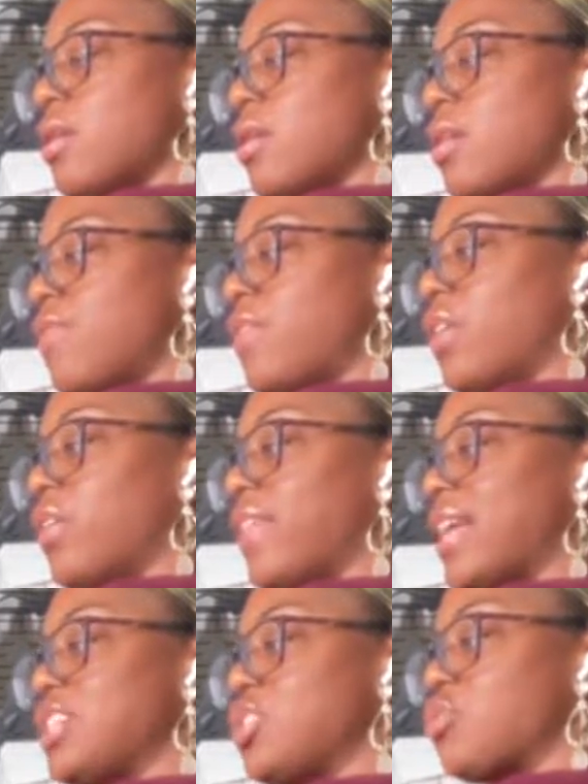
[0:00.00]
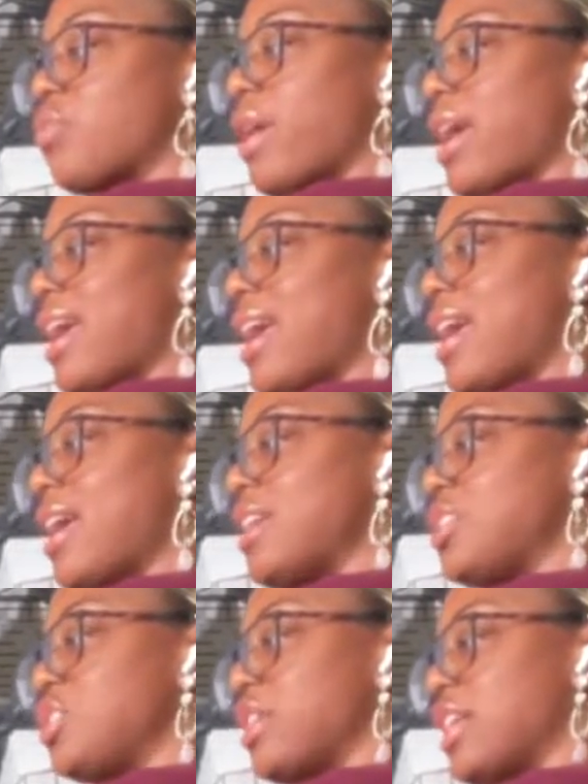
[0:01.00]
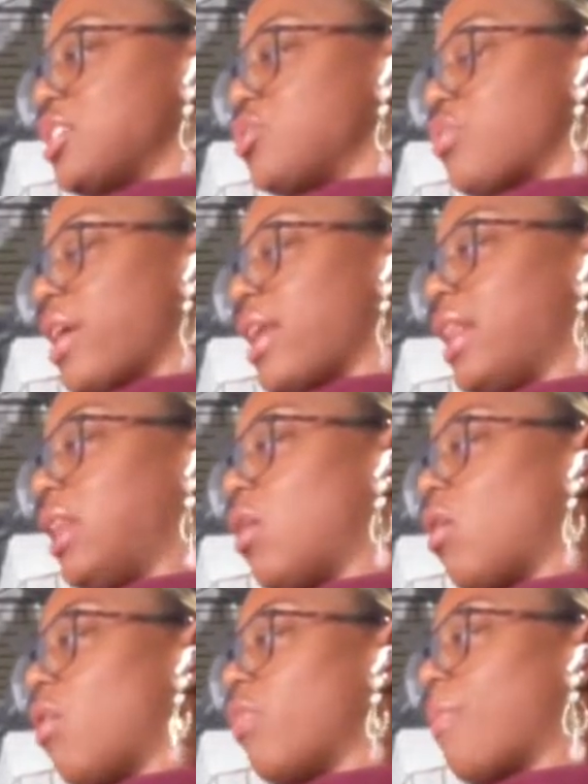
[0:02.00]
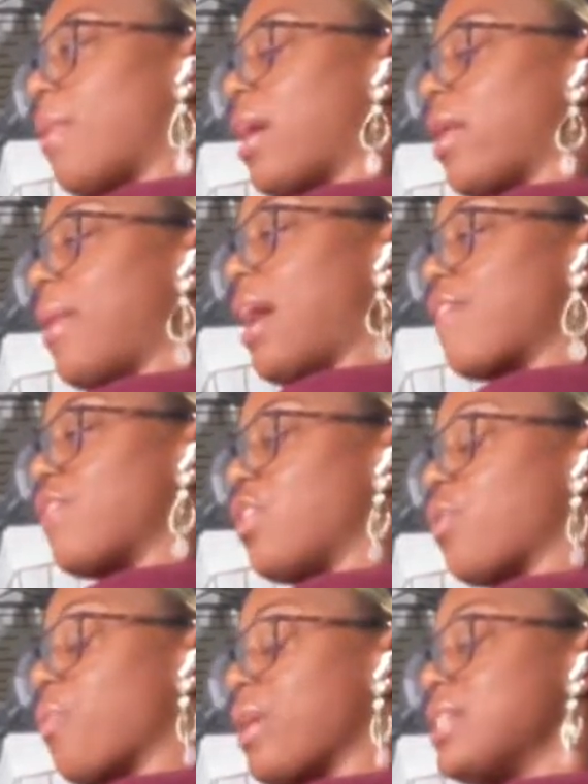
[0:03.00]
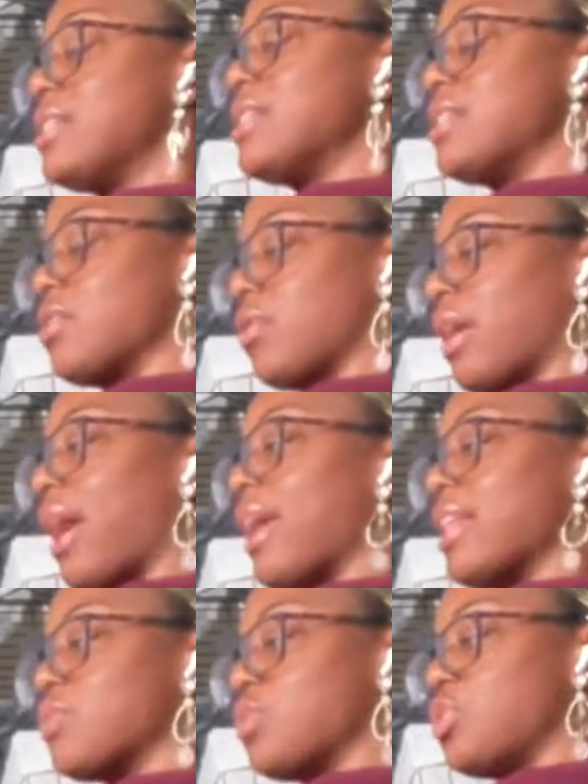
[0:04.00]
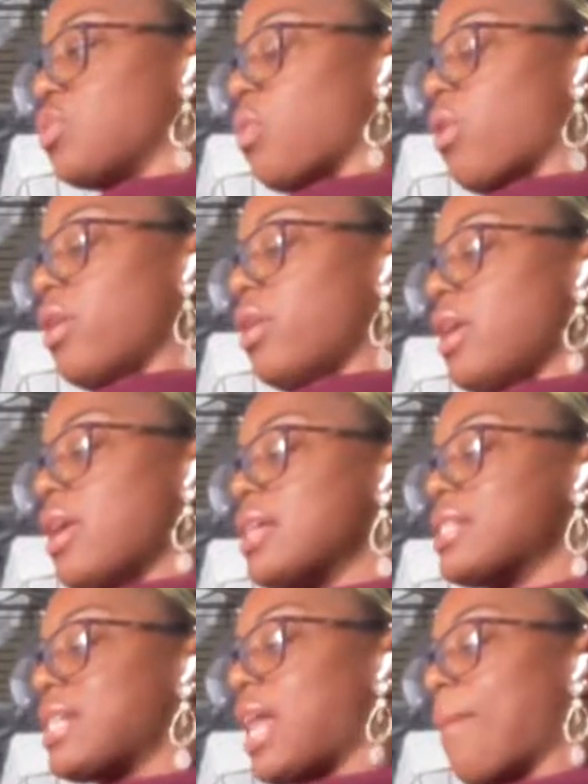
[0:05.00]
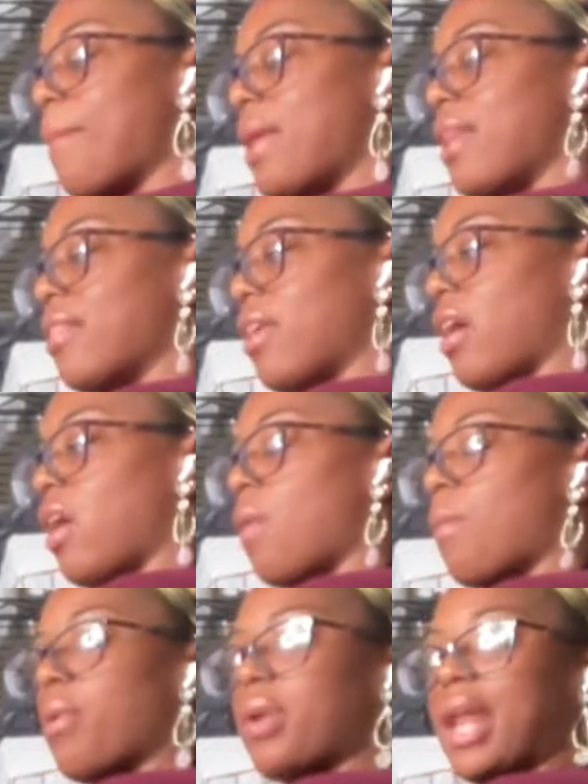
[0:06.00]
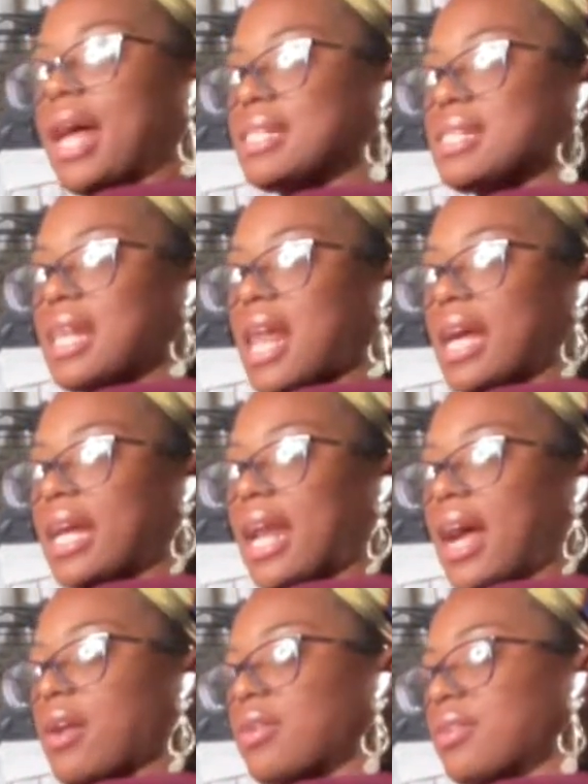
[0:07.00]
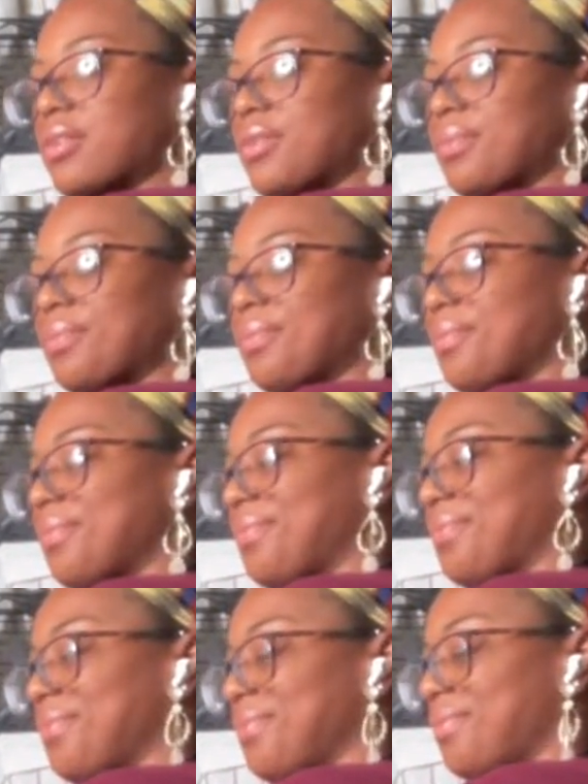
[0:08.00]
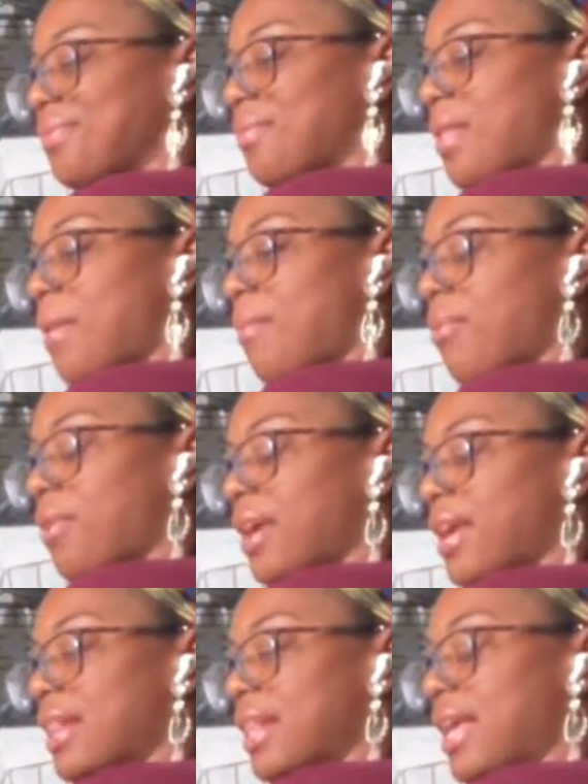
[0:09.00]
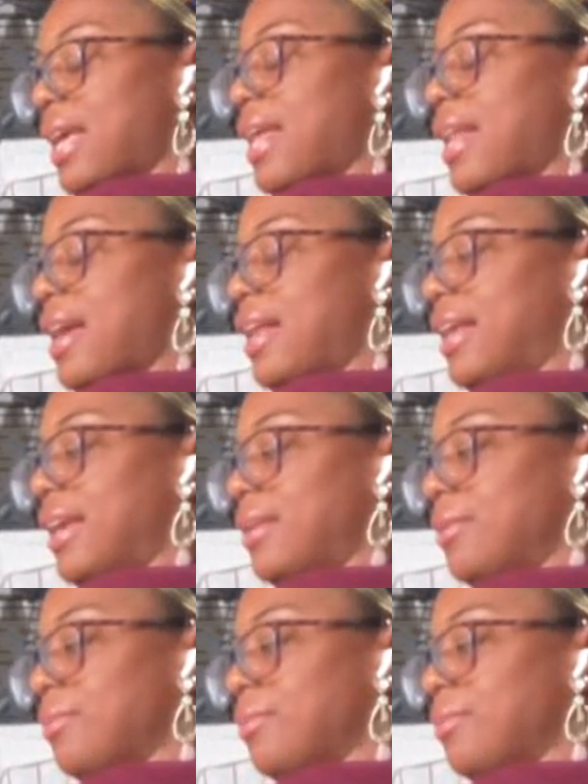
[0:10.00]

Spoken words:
Feeling that stretch and that strain along the bottom half of your wrist. It's okay. It's what you want. Slight bend in the elbow, not to lock it out. And breathe. Inhaling